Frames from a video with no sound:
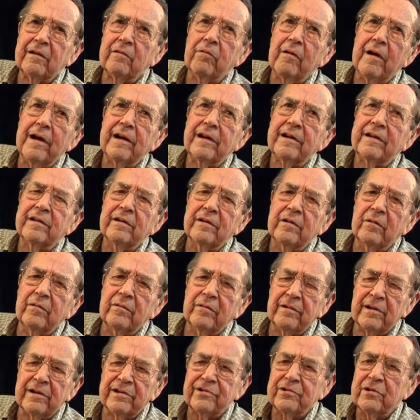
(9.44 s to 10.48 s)
cranked,
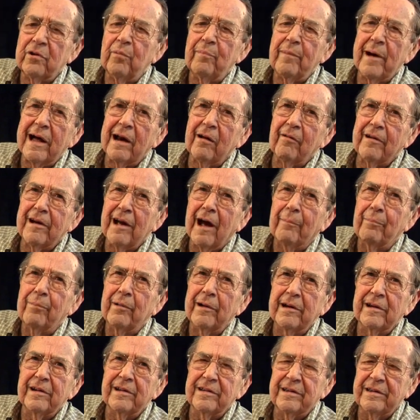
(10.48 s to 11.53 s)
it's no battery
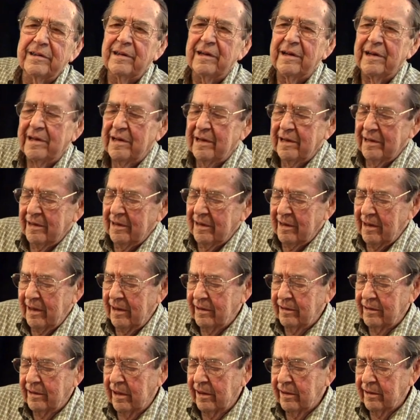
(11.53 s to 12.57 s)
operated,
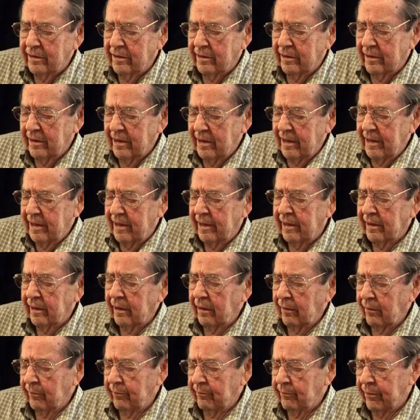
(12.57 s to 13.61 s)
and
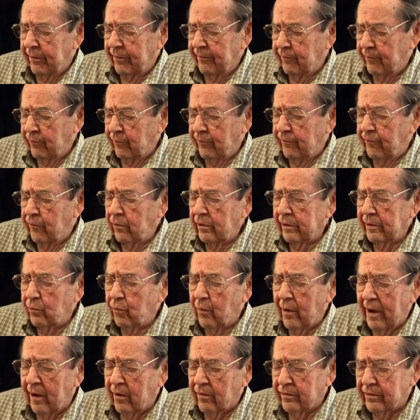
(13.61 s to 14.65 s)
it'll, fully
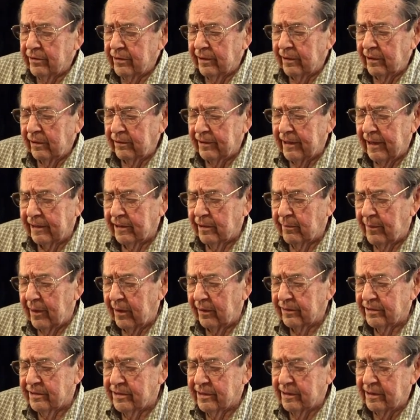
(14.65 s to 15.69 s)
wound, it'll take
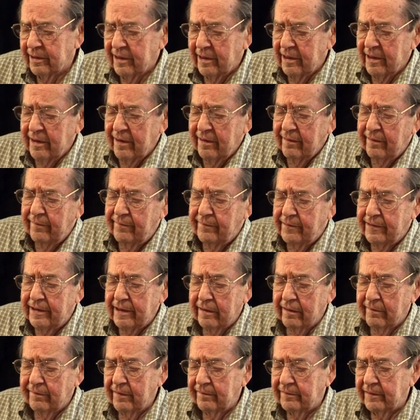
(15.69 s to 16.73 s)
about 10
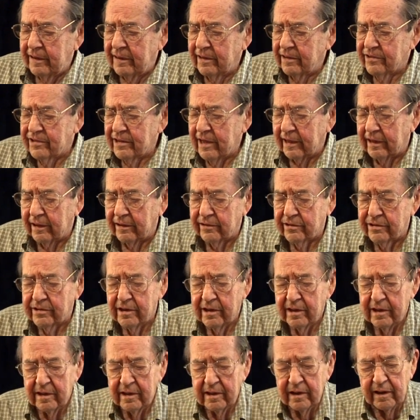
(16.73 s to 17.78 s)
or 15 seconds.
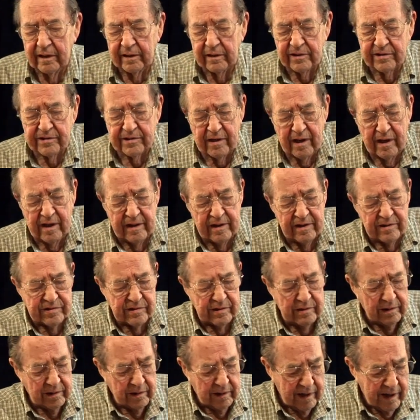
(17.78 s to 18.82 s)
On the side is
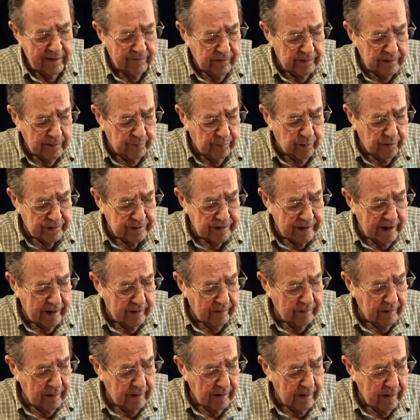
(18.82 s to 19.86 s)
a little lever you push
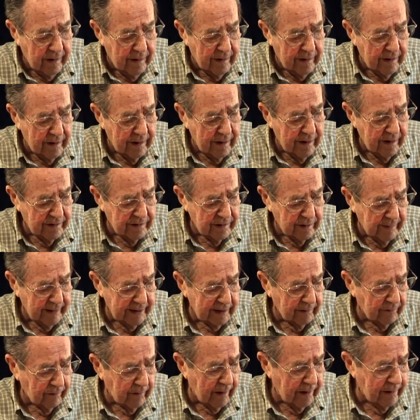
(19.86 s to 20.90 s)
down to
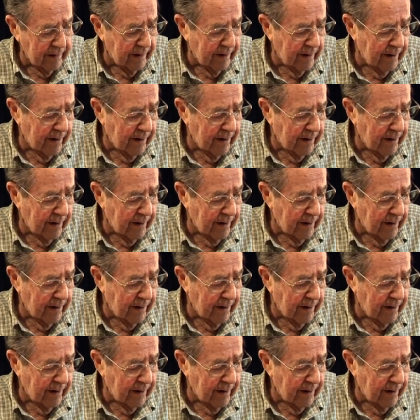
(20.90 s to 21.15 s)
make it run.